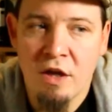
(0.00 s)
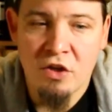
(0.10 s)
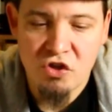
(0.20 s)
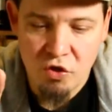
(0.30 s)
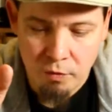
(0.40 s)

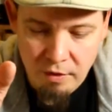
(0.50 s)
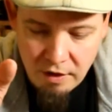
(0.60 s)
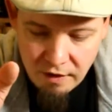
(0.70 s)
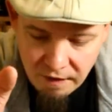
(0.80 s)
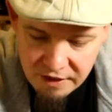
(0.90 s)
So
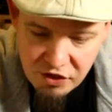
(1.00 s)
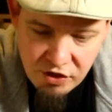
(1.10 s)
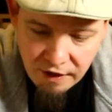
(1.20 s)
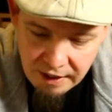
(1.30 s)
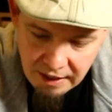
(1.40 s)
this
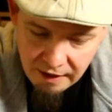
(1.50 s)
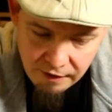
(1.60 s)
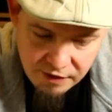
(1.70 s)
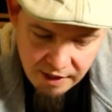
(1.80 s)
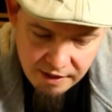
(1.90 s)
study clearly
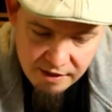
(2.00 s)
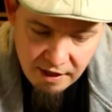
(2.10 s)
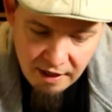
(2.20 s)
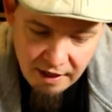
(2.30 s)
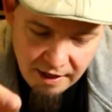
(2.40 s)
states
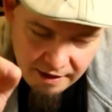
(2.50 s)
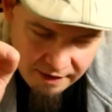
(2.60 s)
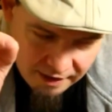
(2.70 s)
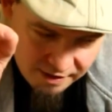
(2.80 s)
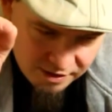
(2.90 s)

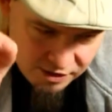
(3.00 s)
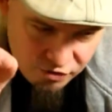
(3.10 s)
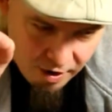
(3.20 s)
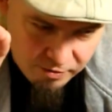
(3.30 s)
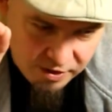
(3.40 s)
that
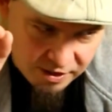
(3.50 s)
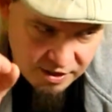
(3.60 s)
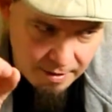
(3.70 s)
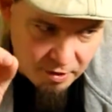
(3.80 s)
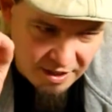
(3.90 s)
trouts and
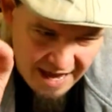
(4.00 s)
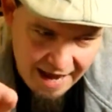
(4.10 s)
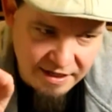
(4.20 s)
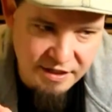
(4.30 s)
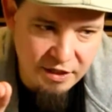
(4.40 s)
salmon
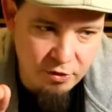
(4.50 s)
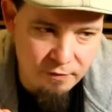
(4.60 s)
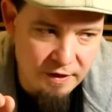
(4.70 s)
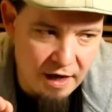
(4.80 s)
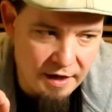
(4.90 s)
can see
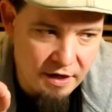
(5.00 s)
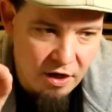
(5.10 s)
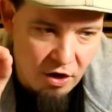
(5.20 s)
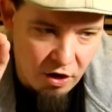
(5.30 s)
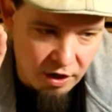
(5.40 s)
UV light
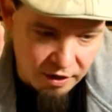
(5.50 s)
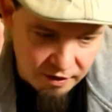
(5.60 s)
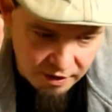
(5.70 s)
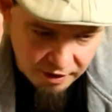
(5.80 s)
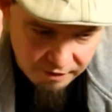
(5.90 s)

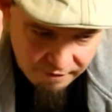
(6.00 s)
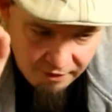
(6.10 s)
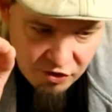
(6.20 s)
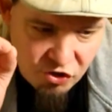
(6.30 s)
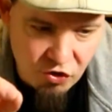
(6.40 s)
in
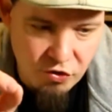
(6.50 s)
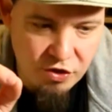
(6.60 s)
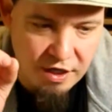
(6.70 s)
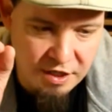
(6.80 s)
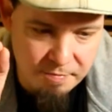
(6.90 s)
very
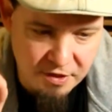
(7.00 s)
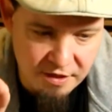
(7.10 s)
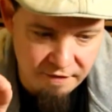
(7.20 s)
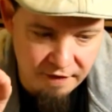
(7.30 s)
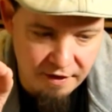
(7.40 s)
certain and
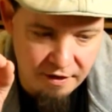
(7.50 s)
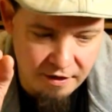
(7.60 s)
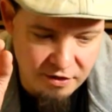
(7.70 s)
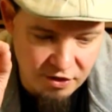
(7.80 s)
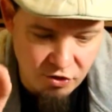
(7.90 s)
specific
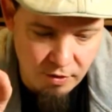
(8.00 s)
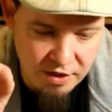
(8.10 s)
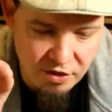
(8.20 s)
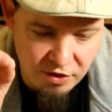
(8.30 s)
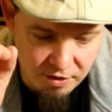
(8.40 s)

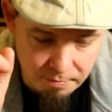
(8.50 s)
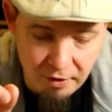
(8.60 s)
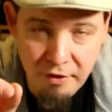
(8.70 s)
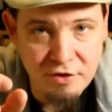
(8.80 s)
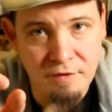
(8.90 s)
situations and
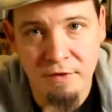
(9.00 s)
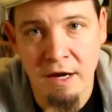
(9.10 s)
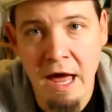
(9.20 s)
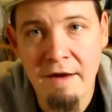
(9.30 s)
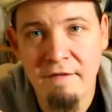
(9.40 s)
periods of their
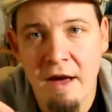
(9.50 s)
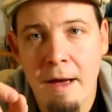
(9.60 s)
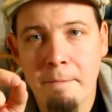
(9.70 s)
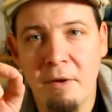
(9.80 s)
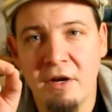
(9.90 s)
life,
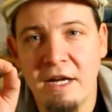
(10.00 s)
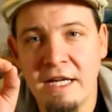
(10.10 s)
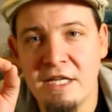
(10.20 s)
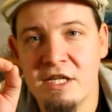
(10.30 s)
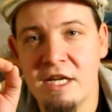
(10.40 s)
but
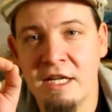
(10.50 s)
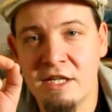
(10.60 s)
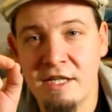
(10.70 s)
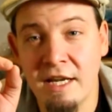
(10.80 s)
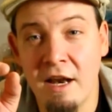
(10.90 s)
it's
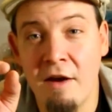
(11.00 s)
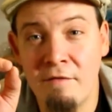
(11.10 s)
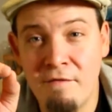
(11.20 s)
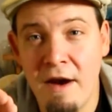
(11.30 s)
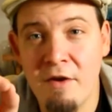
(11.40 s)
still a
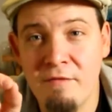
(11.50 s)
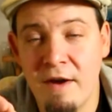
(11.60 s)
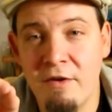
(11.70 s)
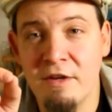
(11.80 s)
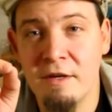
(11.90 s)

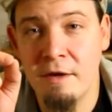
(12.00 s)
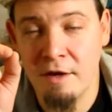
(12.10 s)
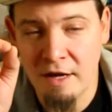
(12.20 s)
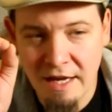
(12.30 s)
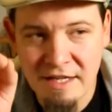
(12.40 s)
very
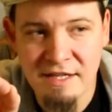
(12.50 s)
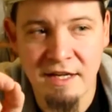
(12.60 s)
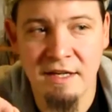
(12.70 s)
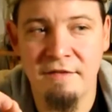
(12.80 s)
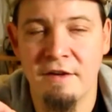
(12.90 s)

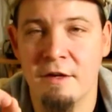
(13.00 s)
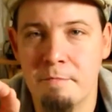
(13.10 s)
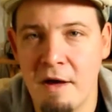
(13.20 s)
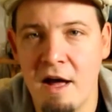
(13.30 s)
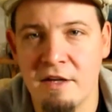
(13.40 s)
insignificant
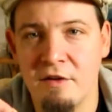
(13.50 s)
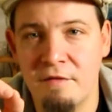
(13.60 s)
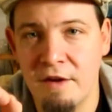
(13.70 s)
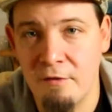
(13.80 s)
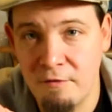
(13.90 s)
part of
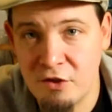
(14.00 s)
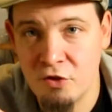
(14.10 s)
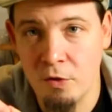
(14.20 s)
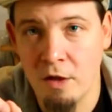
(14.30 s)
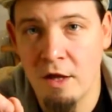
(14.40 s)
their
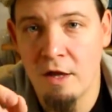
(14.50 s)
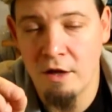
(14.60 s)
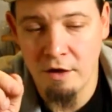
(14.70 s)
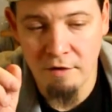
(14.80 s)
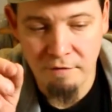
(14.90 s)
visual
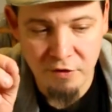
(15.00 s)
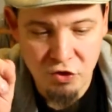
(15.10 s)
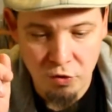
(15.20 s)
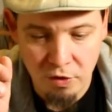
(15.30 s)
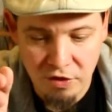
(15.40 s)

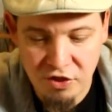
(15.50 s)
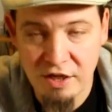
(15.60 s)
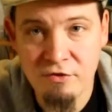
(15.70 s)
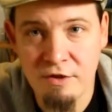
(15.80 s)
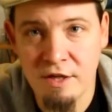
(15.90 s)

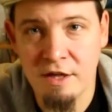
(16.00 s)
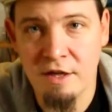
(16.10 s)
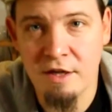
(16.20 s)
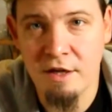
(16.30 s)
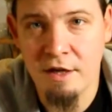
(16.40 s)

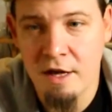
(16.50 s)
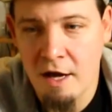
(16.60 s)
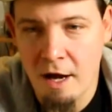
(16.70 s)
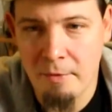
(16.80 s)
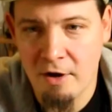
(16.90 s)
sensory
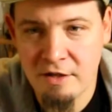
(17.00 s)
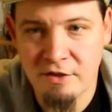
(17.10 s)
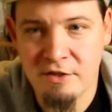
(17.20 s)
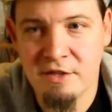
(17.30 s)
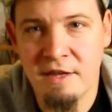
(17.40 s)

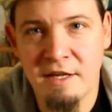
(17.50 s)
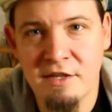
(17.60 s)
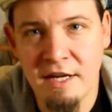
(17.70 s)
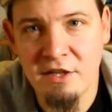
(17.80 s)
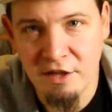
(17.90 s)
apparatus that is
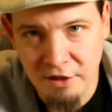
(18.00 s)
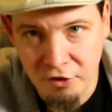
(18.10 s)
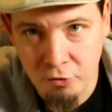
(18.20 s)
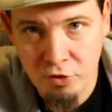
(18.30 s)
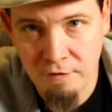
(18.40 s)
actually
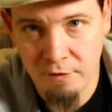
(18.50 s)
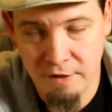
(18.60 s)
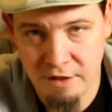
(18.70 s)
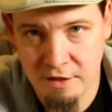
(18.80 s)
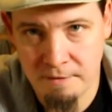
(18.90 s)
used for
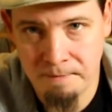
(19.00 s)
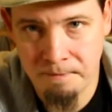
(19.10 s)
this.